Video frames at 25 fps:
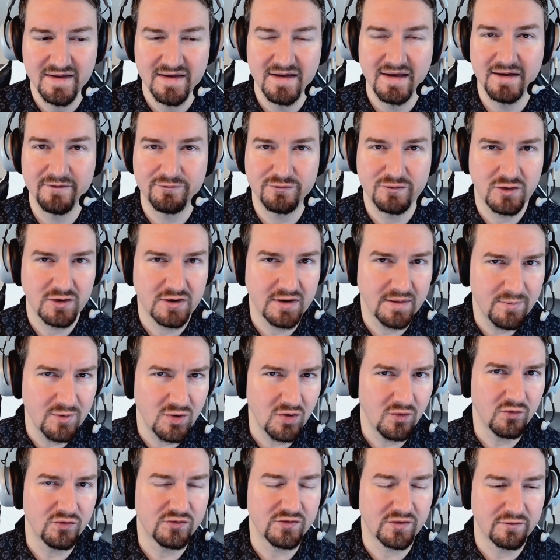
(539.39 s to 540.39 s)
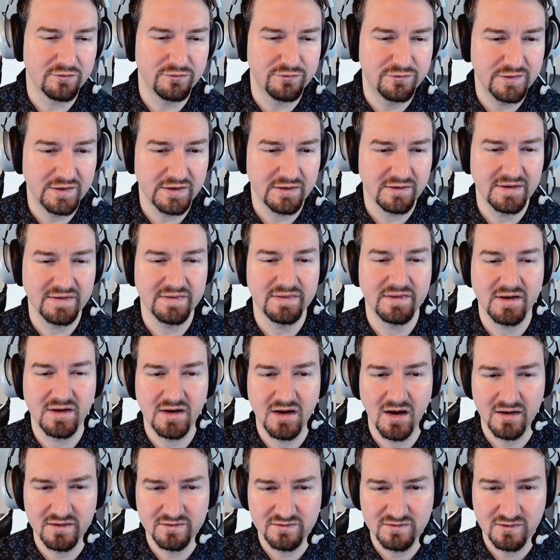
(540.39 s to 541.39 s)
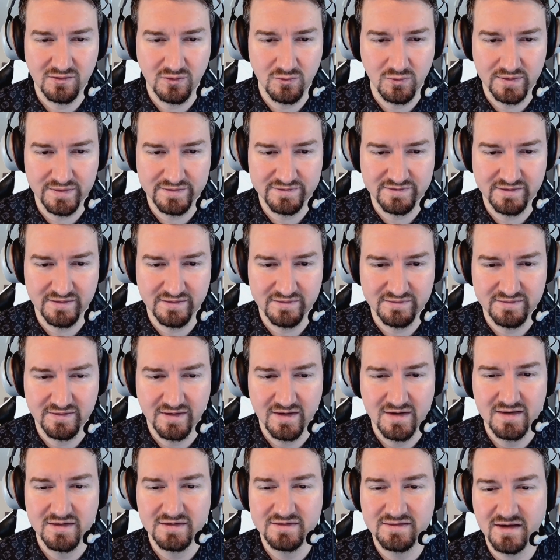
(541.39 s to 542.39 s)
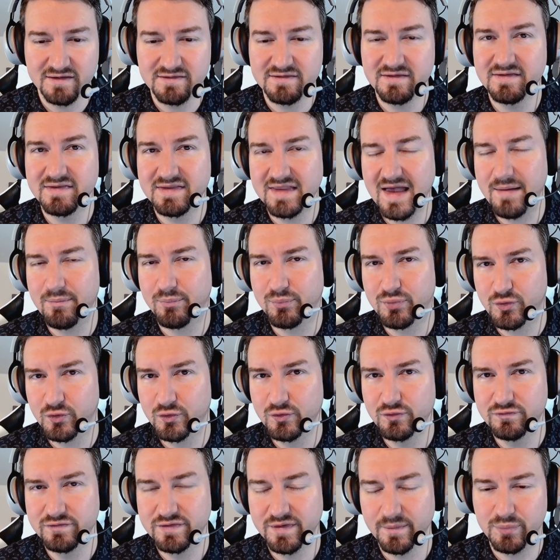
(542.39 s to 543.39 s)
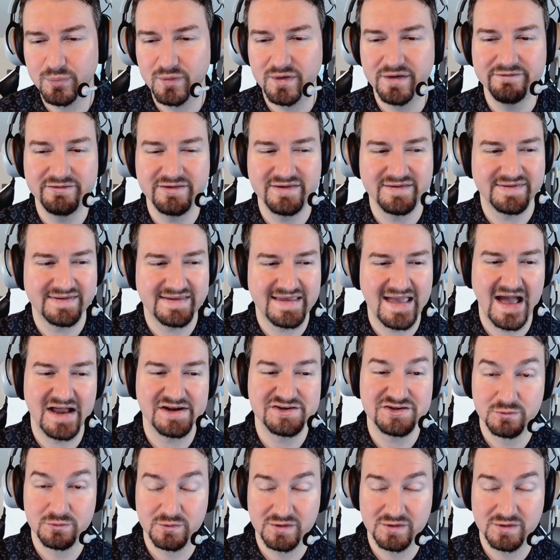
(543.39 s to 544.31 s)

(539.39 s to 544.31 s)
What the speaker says: If criminals are fearing the consequences, doesn't that prove the previous catch and